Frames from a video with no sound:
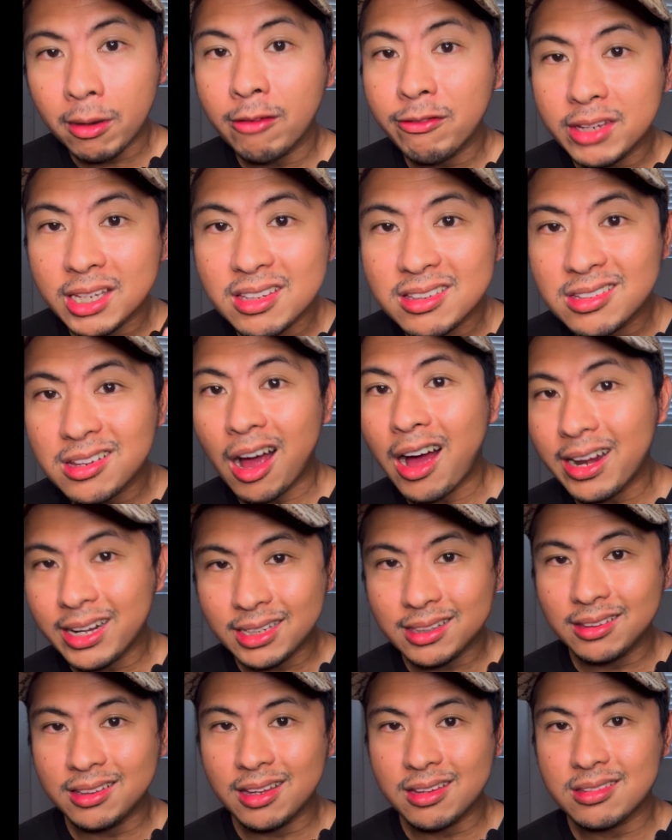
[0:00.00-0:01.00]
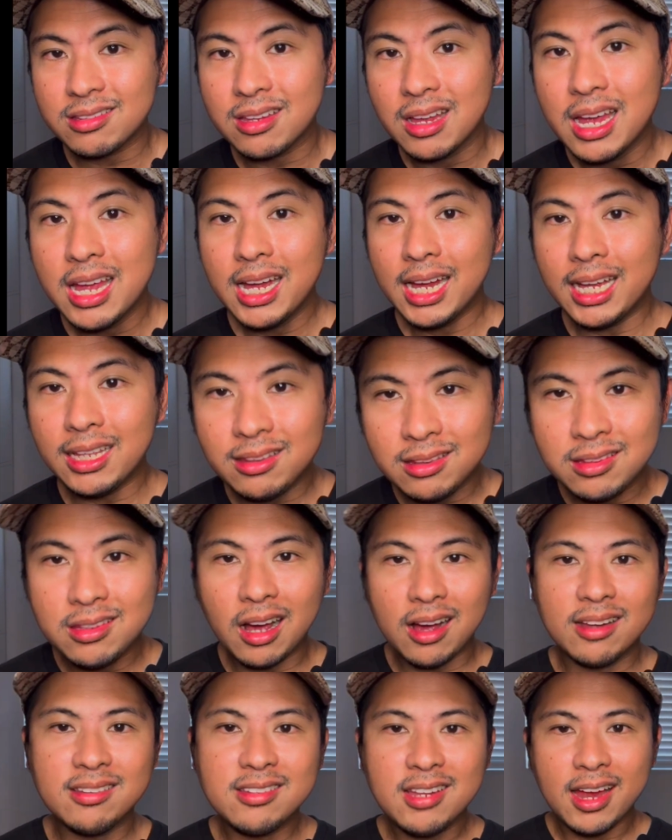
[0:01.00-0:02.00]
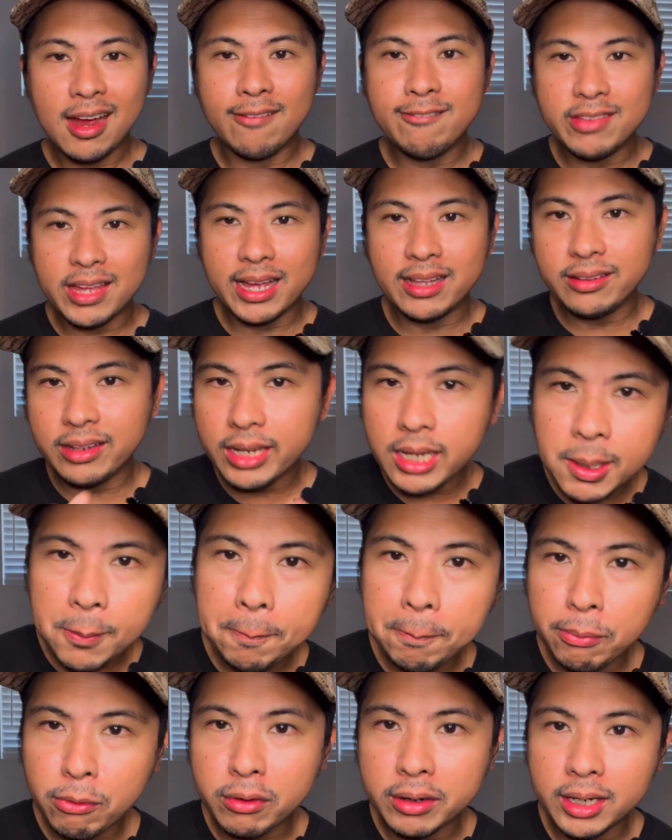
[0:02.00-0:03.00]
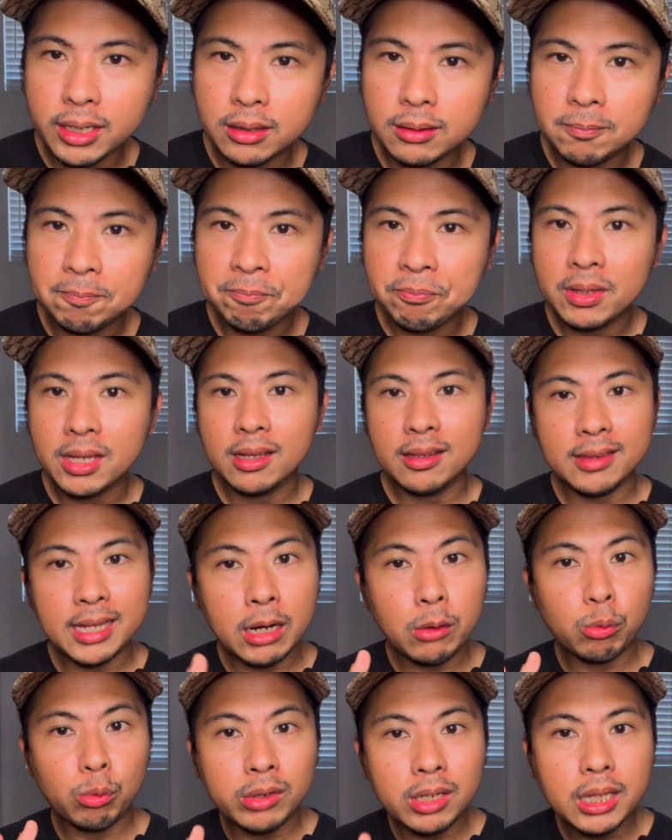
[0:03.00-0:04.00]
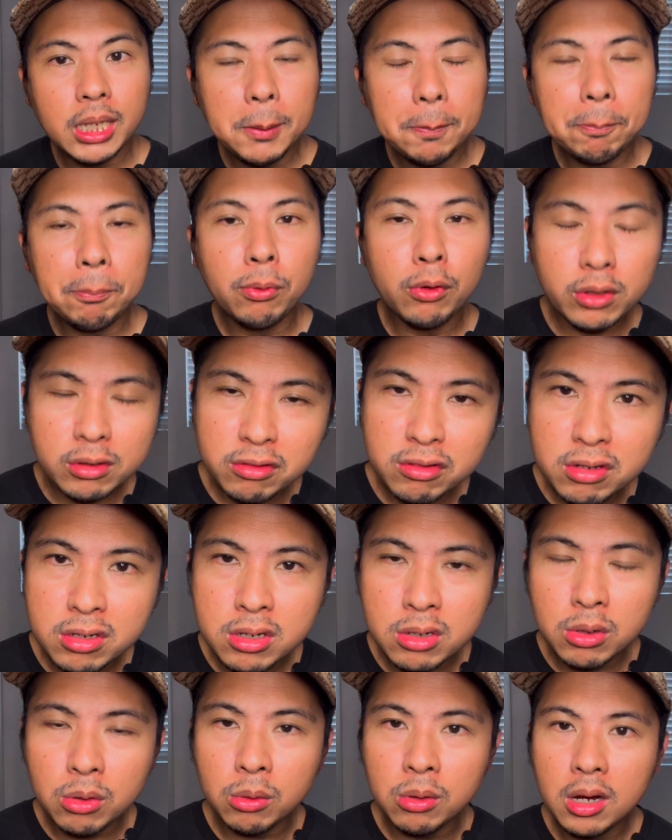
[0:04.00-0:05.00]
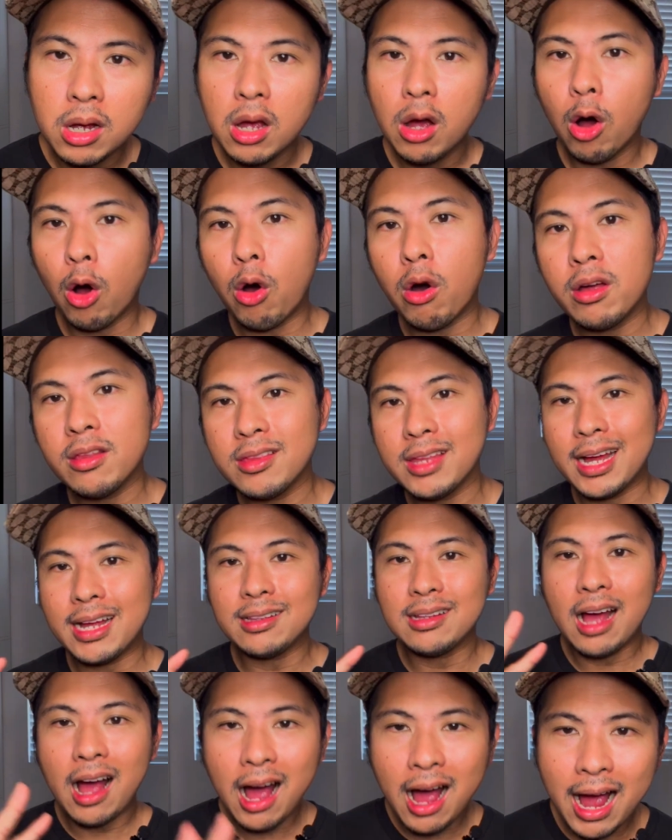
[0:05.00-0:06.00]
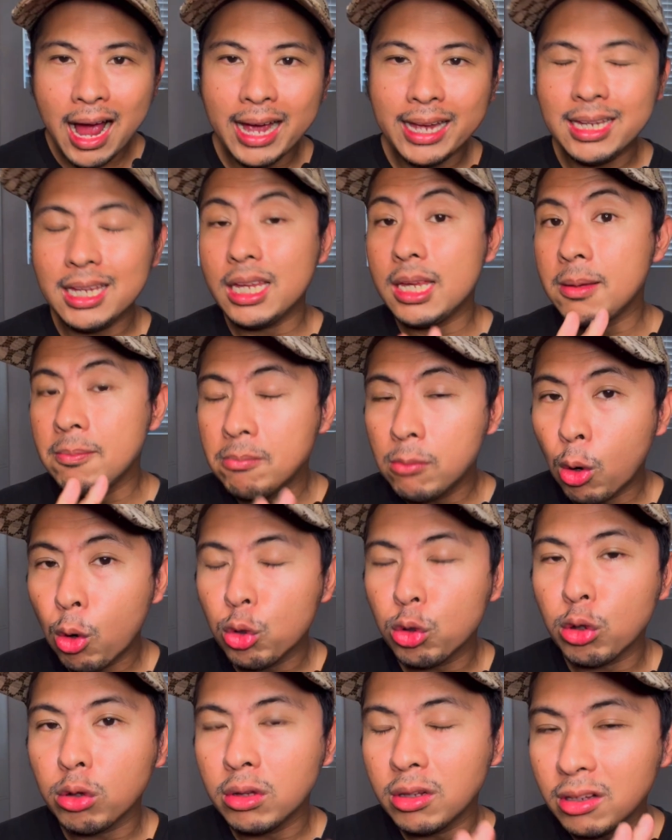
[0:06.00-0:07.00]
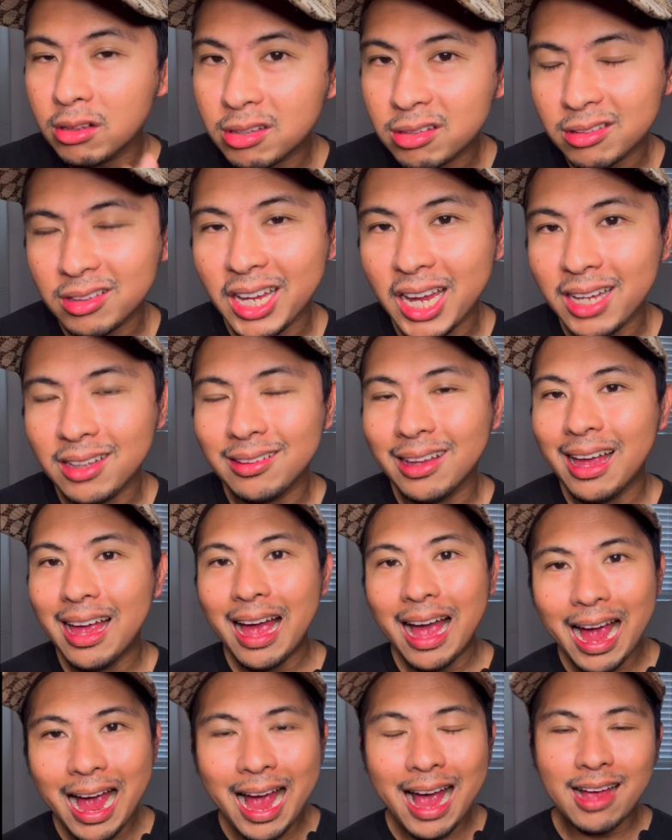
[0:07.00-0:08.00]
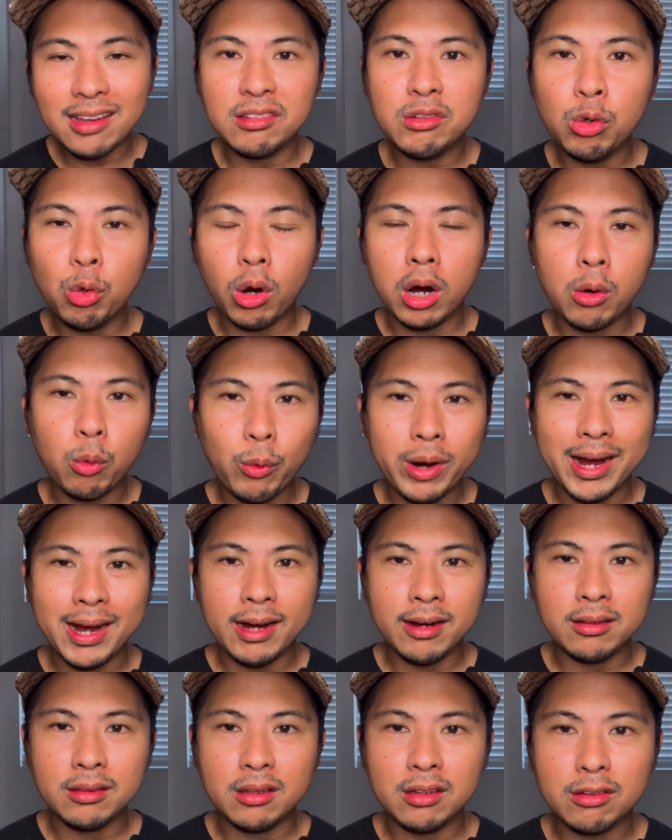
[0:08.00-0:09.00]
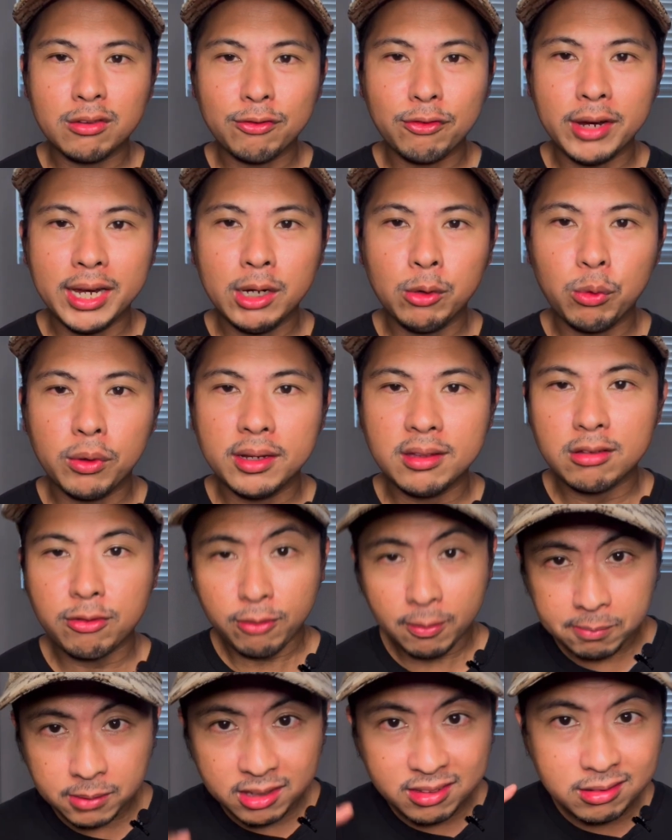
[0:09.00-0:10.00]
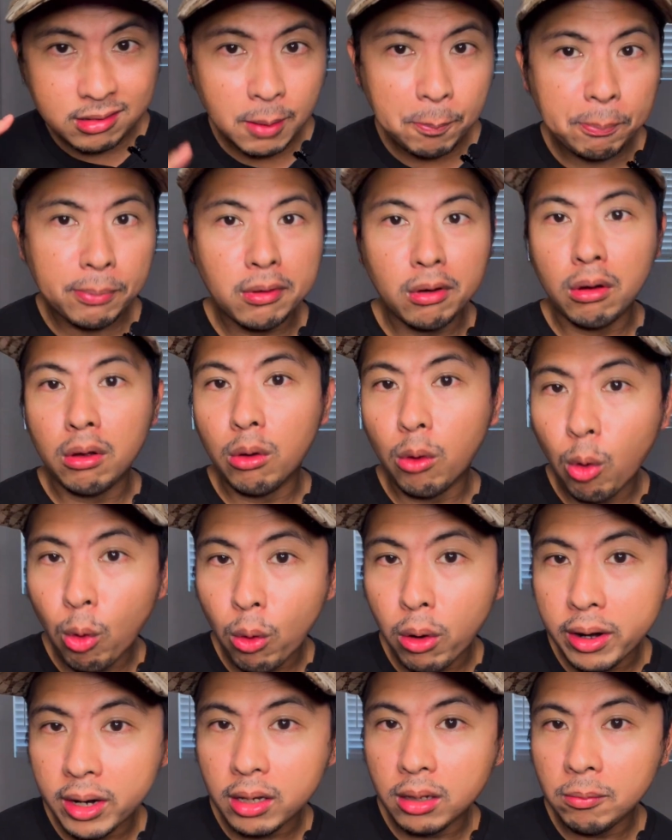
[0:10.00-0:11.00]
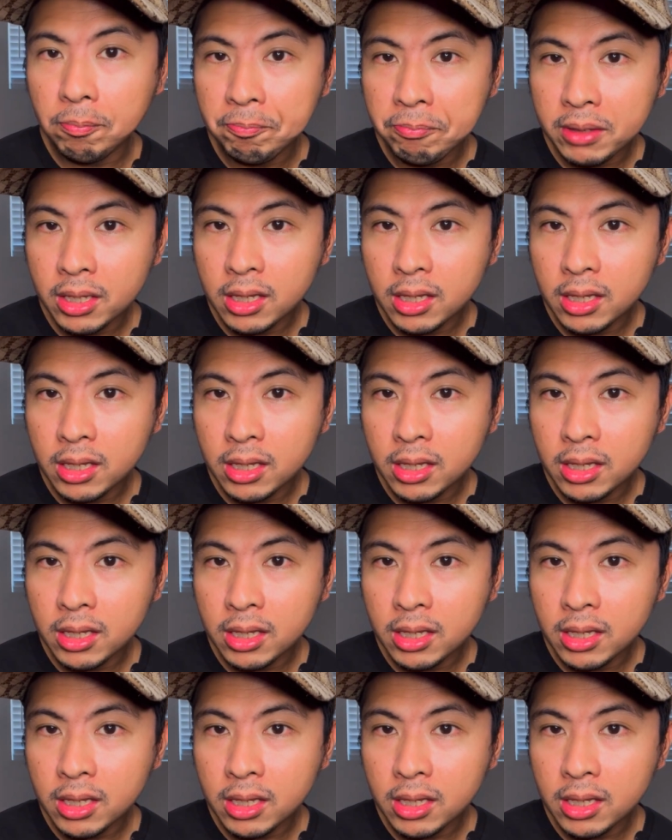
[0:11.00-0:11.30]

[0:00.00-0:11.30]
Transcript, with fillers: of exoticness. It does have that imprint that really puts you on that high emotional state as you are wearing this fragrance. From the Cypriol oil